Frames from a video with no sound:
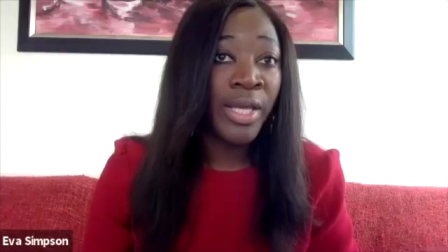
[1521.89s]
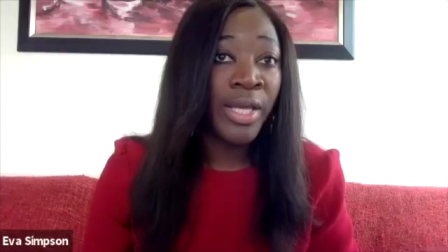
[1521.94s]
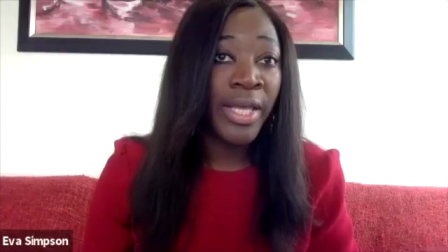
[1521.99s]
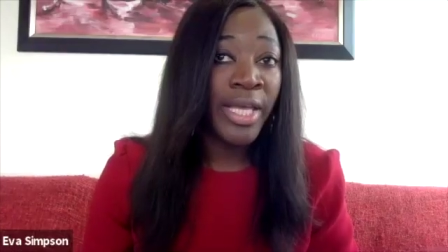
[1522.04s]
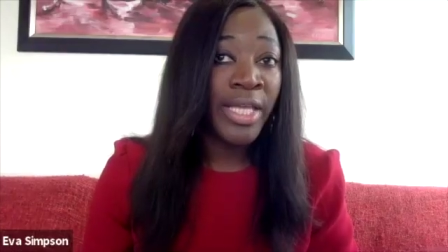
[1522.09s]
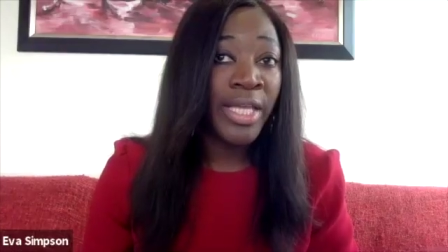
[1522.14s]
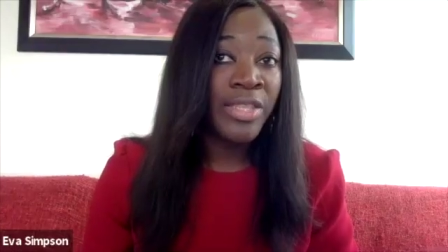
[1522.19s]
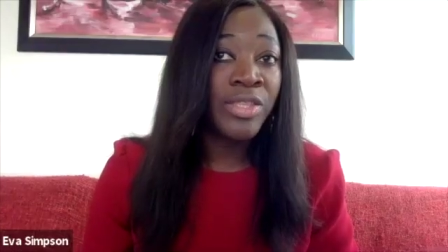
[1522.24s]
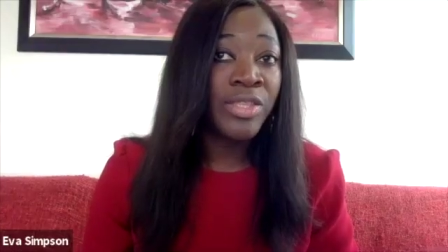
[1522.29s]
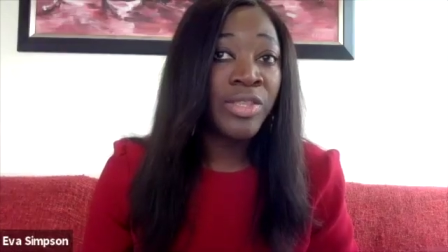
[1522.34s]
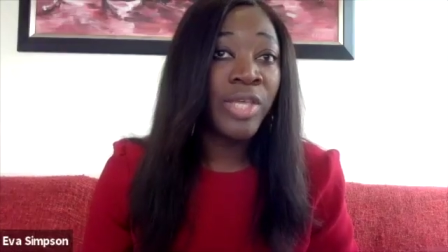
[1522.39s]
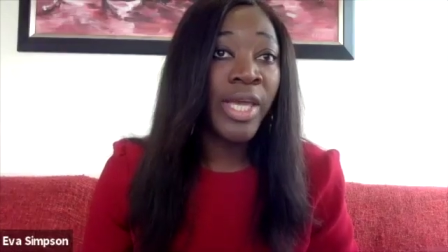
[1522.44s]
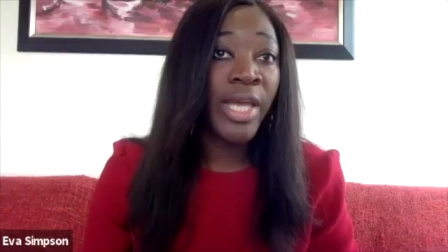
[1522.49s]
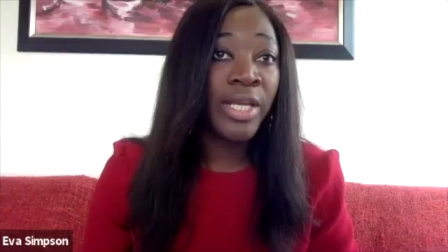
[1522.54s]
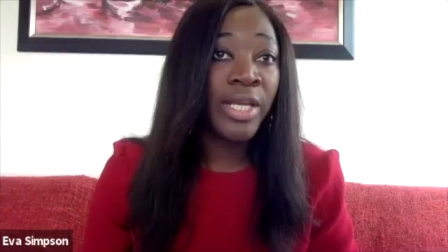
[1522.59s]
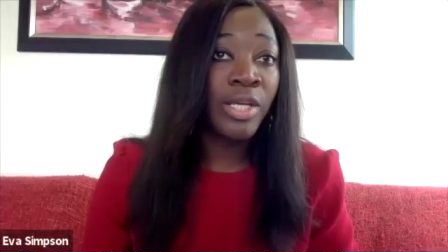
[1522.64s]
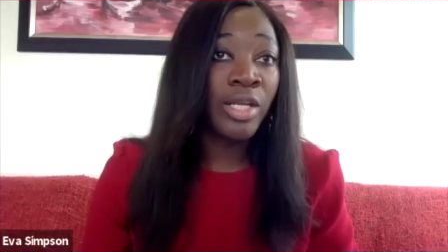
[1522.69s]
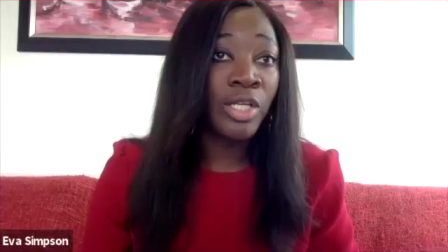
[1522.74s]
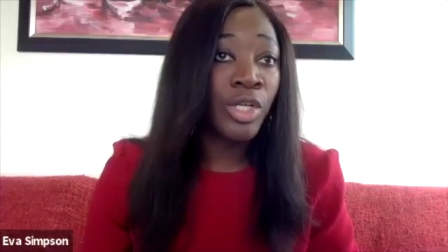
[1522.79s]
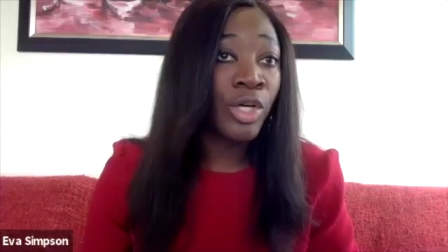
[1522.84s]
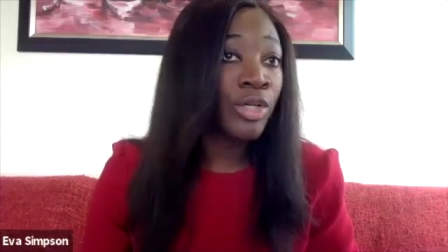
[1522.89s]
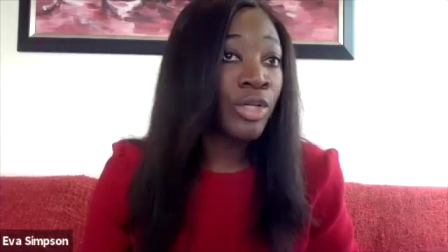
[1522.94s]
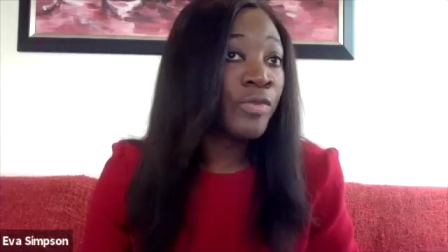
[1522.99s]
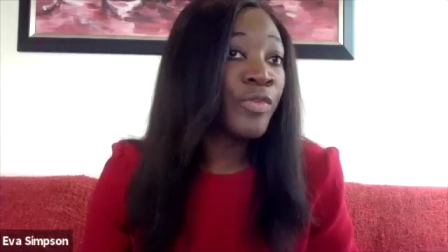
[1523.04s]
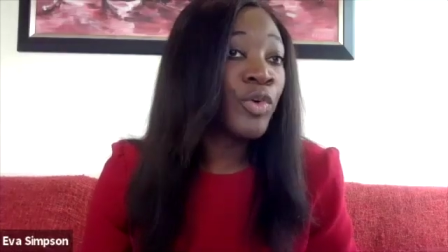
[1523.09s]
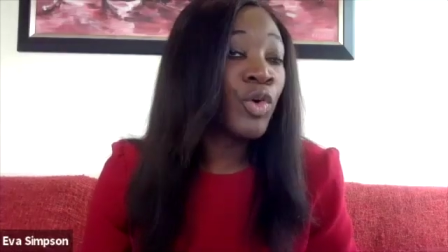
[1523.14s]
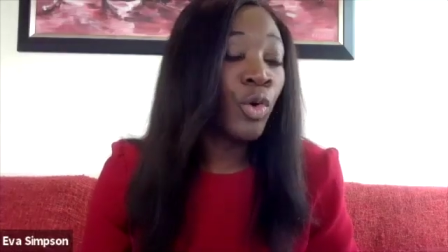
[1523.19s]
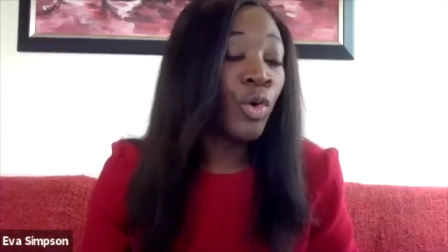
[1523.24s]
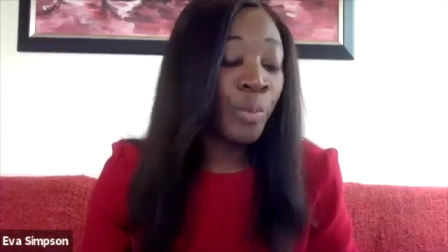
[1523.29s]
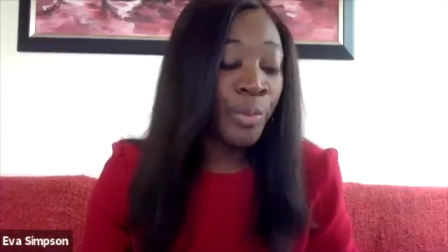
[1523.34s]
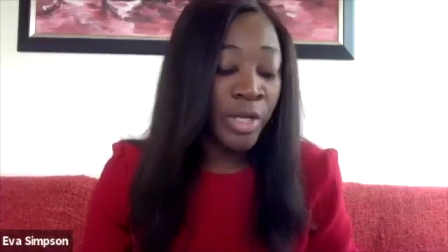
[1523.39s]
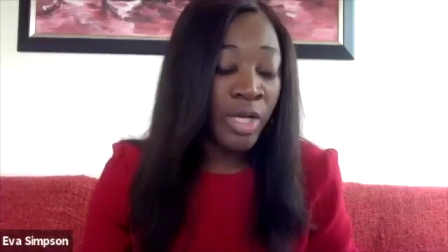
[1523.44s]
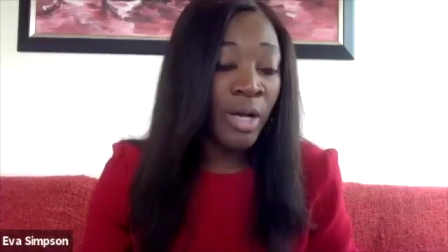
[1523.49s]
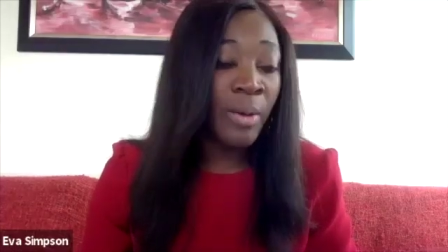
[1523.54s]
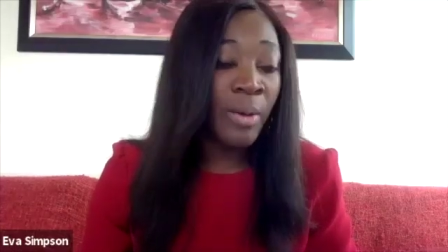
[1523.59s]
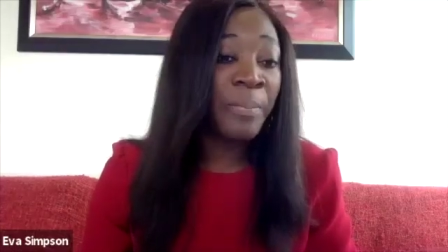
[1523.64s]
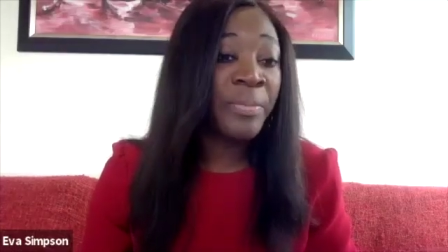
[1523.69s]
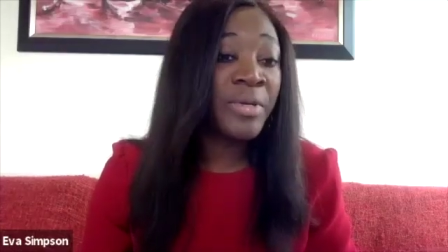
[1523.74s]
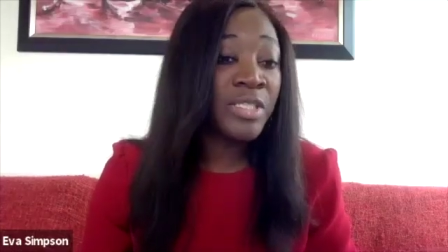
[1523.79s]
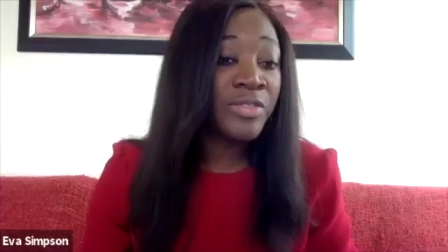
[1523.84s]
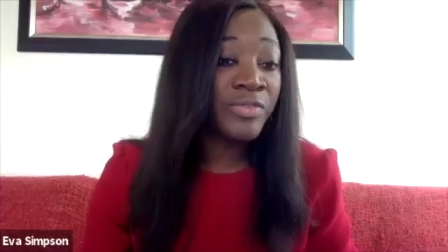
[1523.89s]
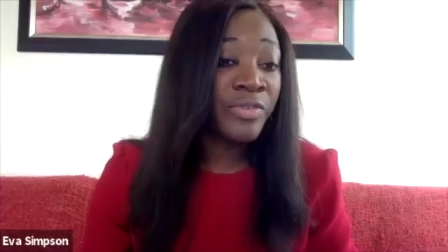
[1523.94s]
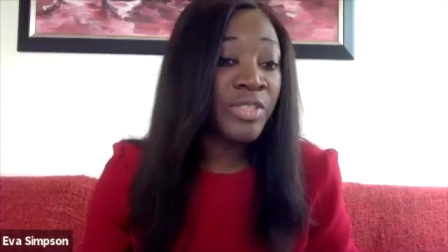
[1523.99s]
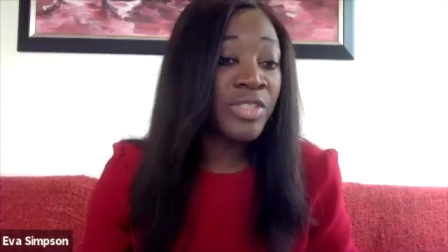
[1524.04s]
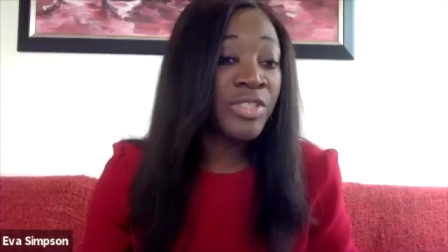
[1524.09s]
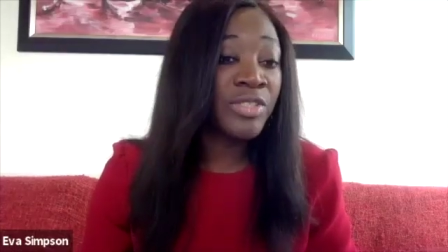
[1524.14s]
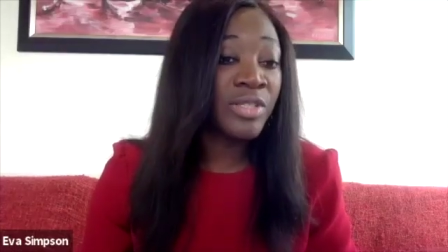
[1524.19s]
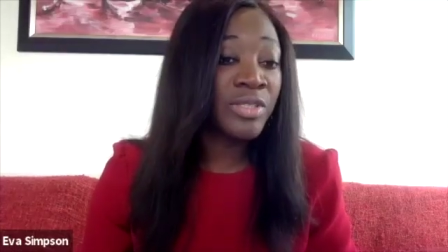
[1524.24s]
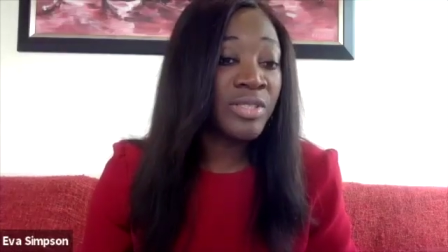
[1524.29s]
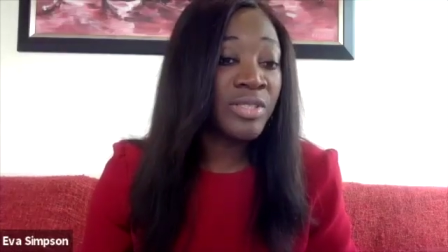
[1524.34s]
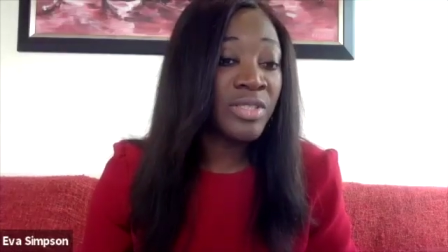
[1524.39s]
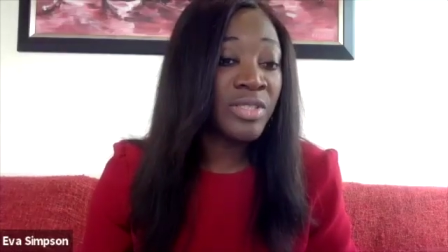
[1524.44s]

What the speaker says: in a lot of corporate companies, for instance,